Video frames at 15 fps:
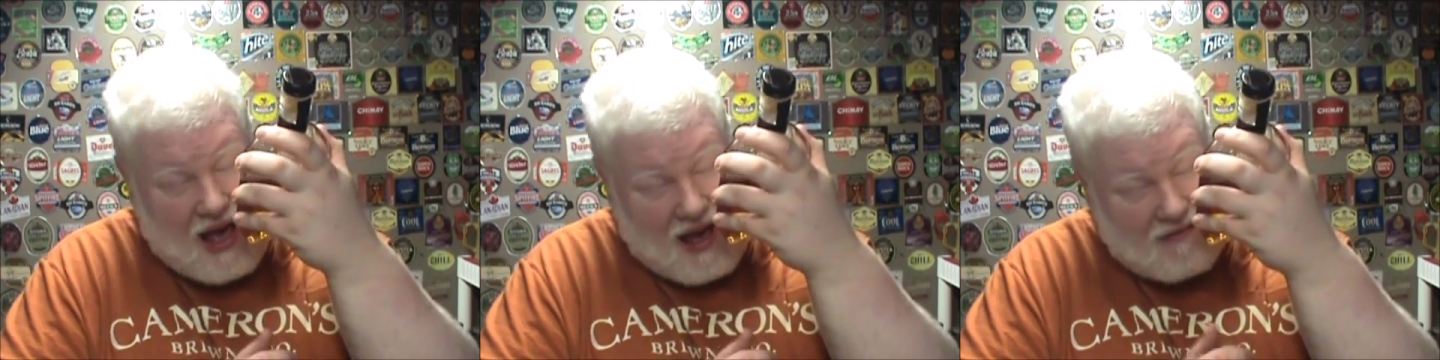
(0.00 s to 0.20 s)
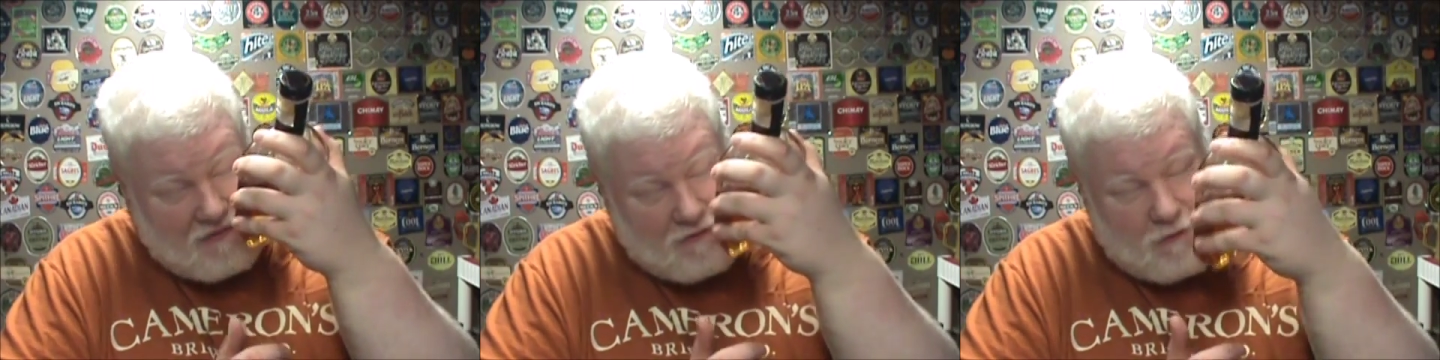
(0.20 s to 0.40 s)

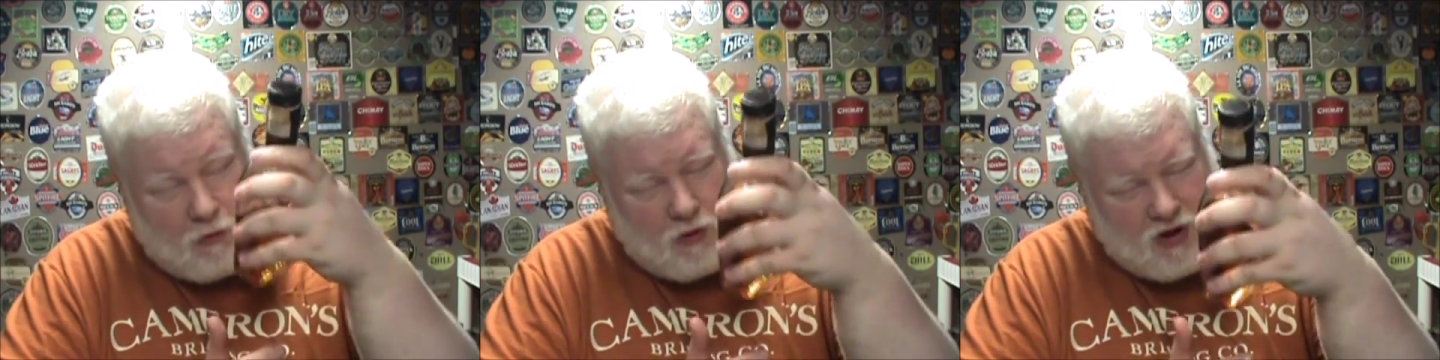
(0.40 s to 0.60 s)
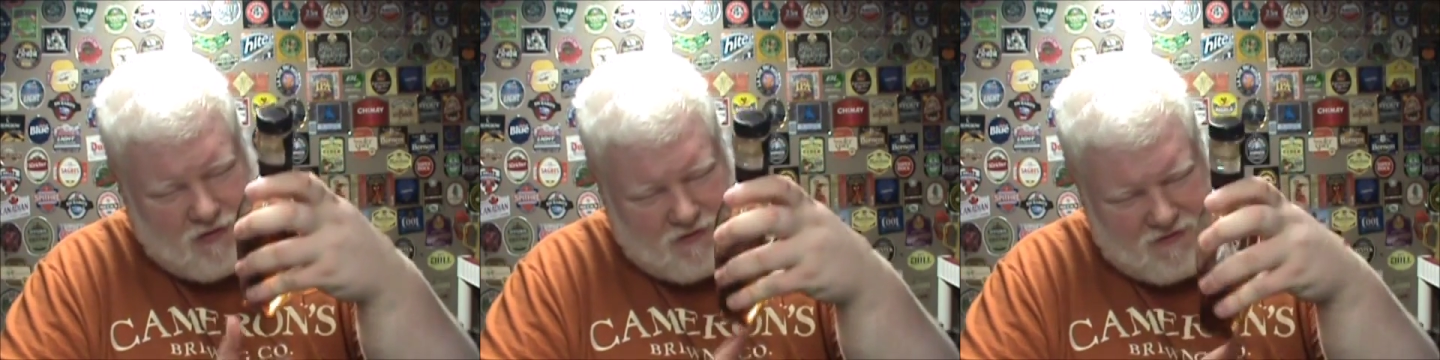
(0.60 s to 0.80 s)
at
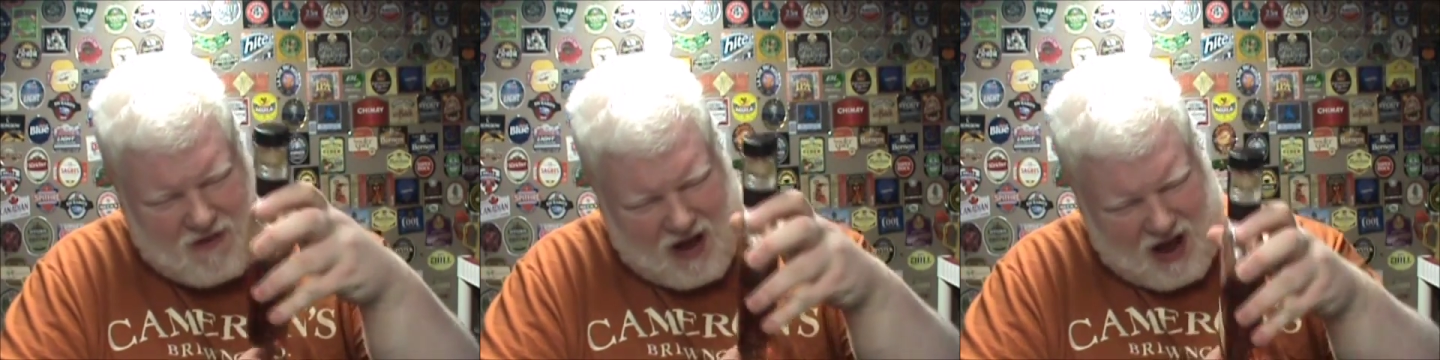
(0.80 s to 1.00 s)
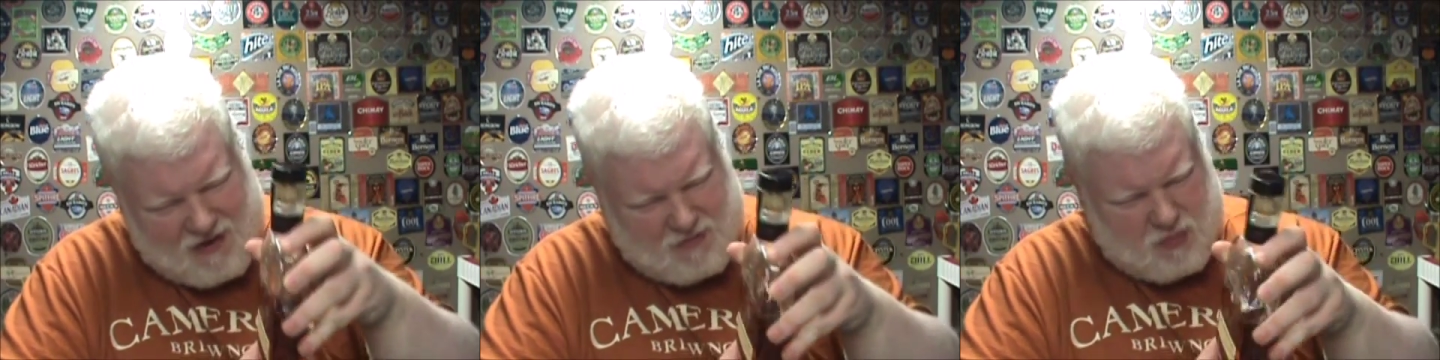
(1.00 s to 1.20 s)

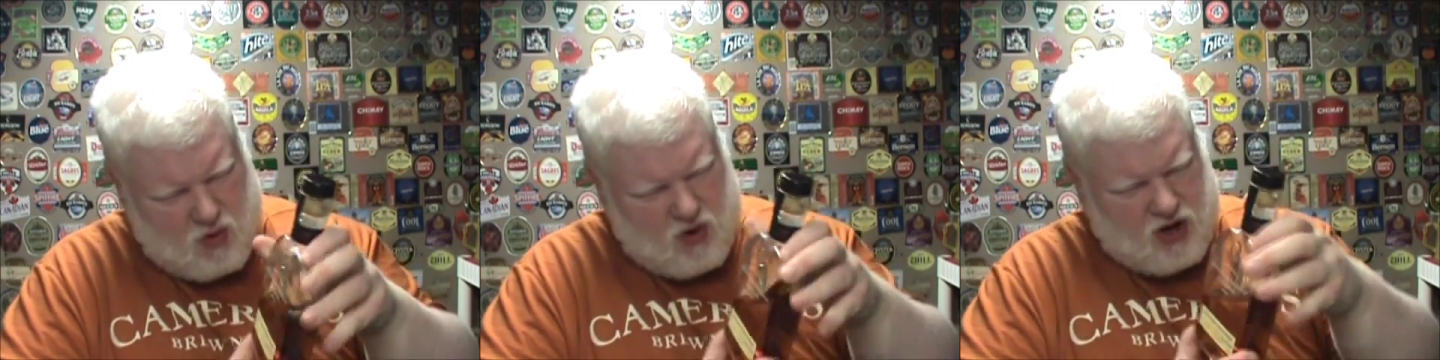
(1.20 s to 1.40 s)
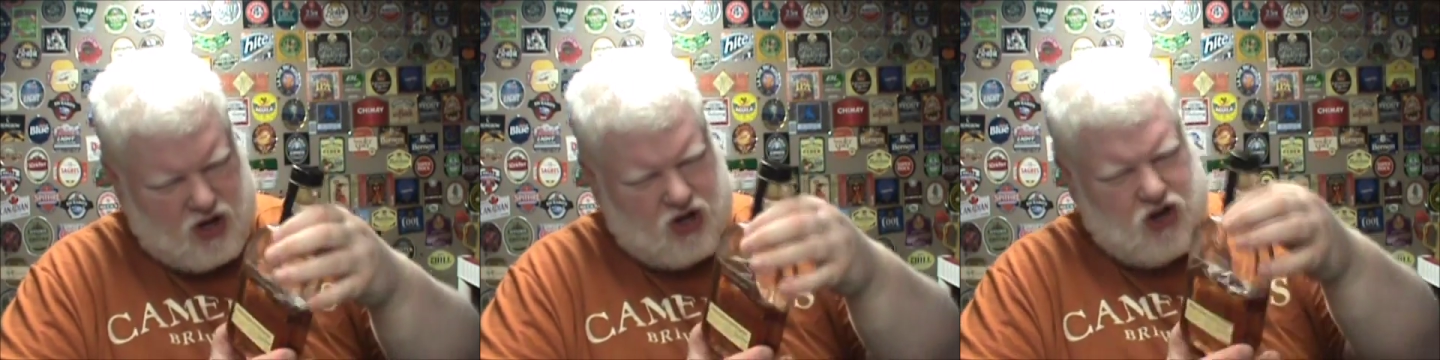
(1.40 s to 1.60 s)

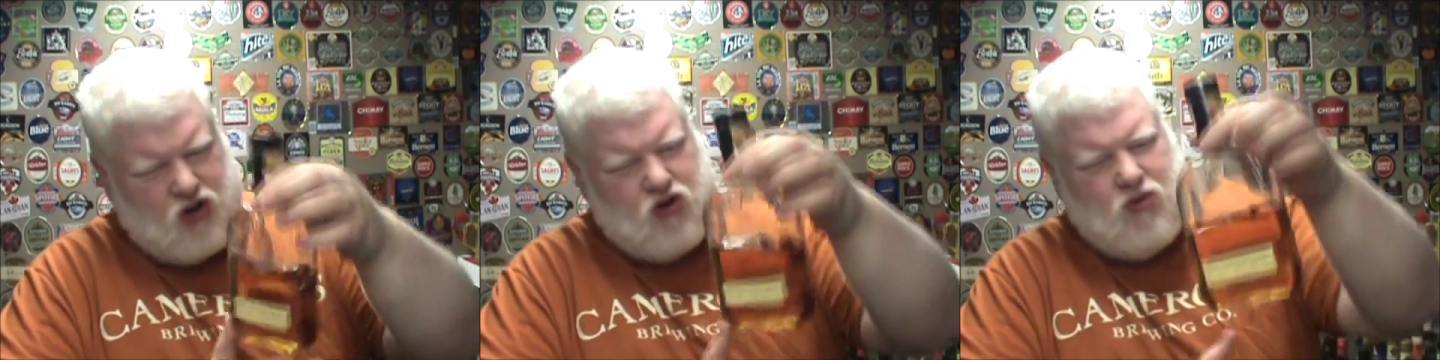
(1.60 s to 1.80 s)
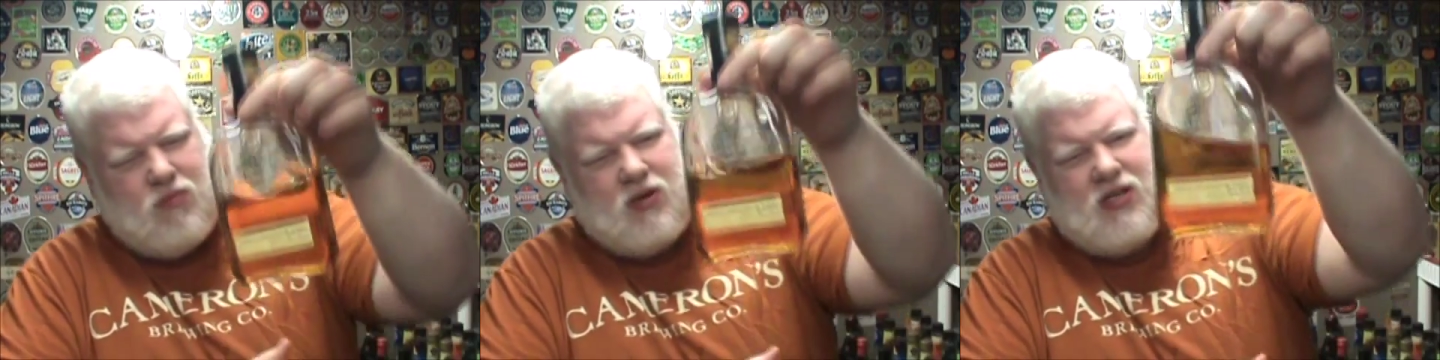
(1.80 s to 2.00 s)

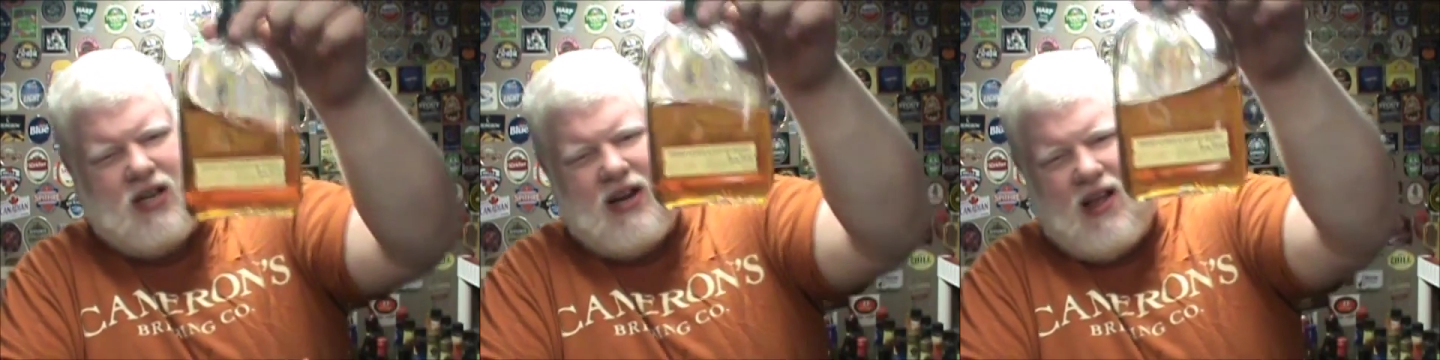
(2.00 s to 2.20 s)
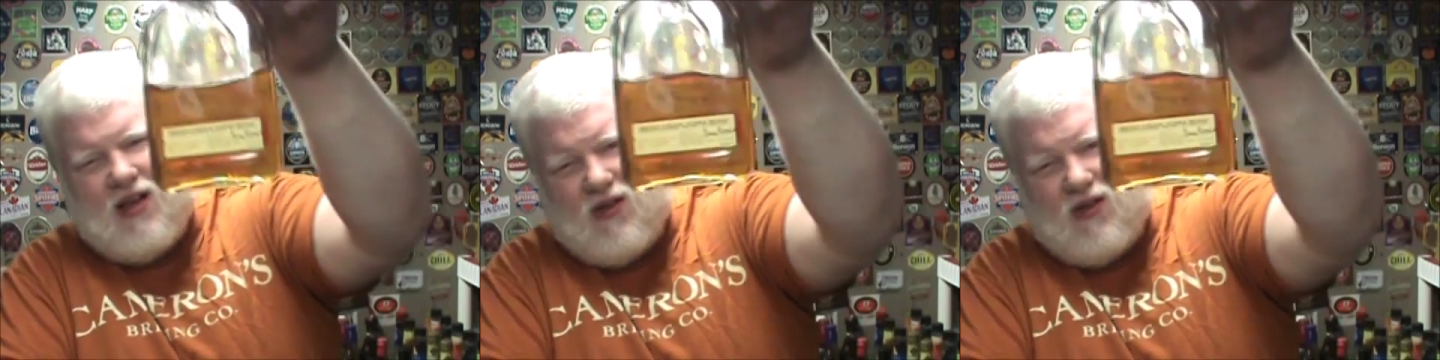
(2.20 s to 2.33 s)
45.2%